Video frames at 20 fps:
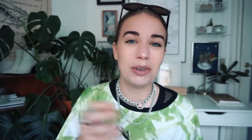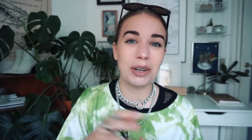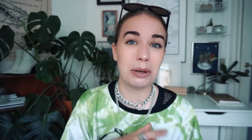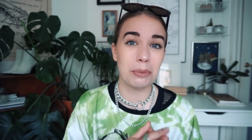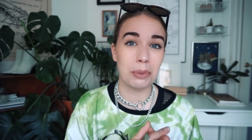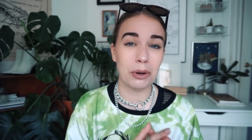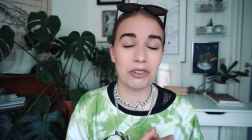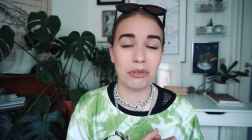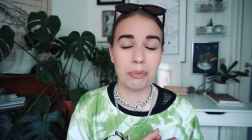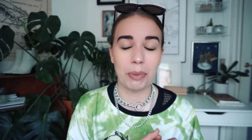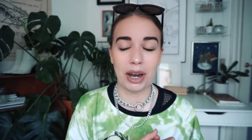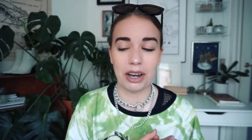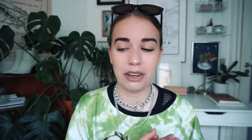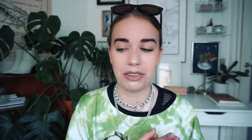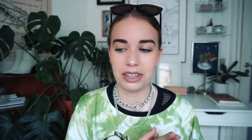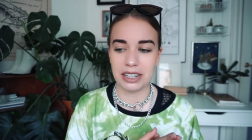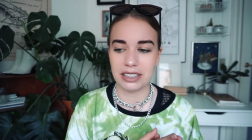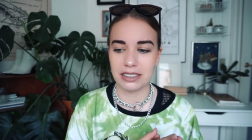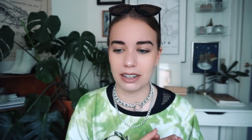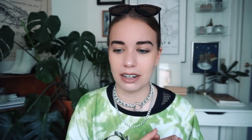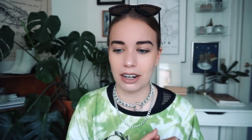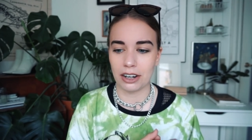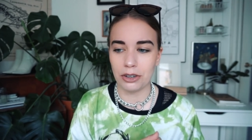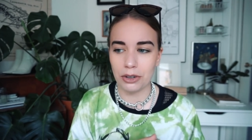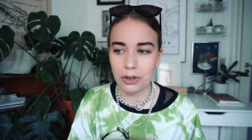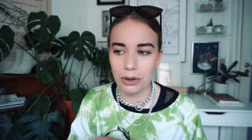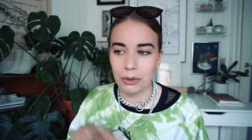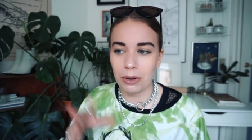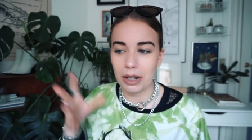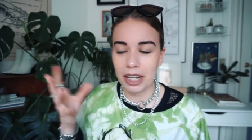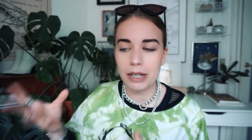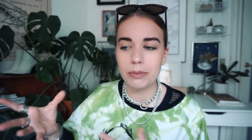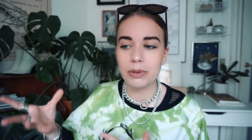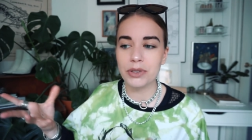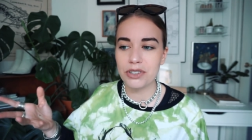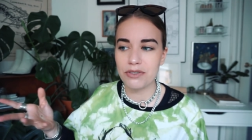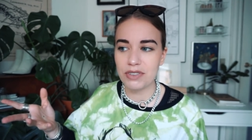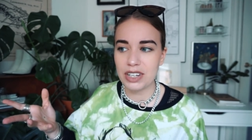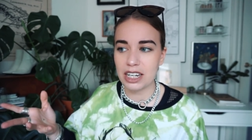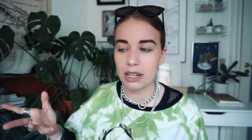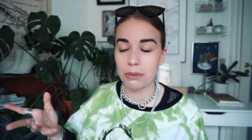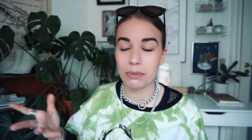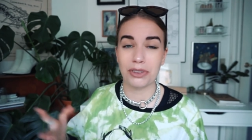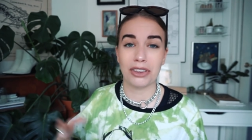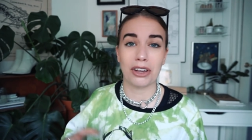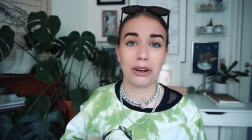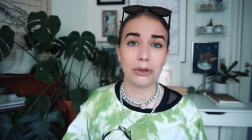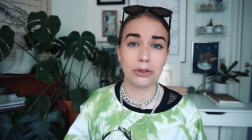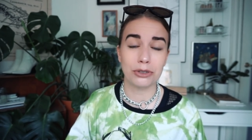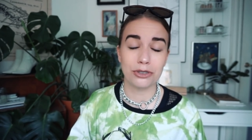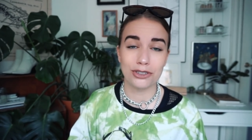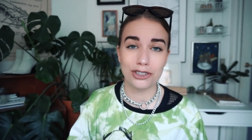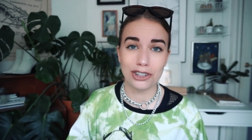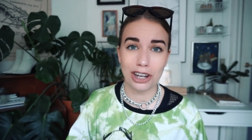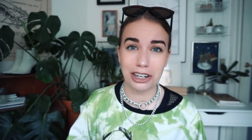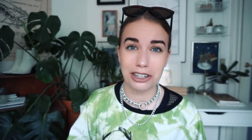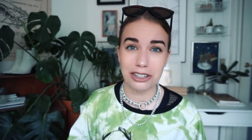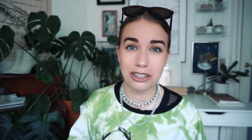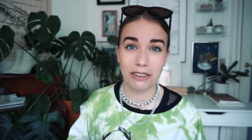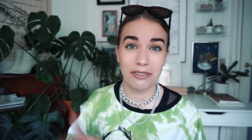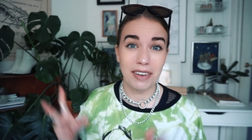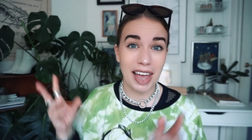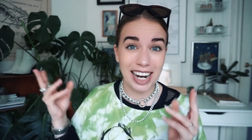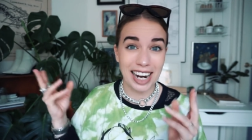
you can both buy things that are, you know, labeled vegan, but there are also tons of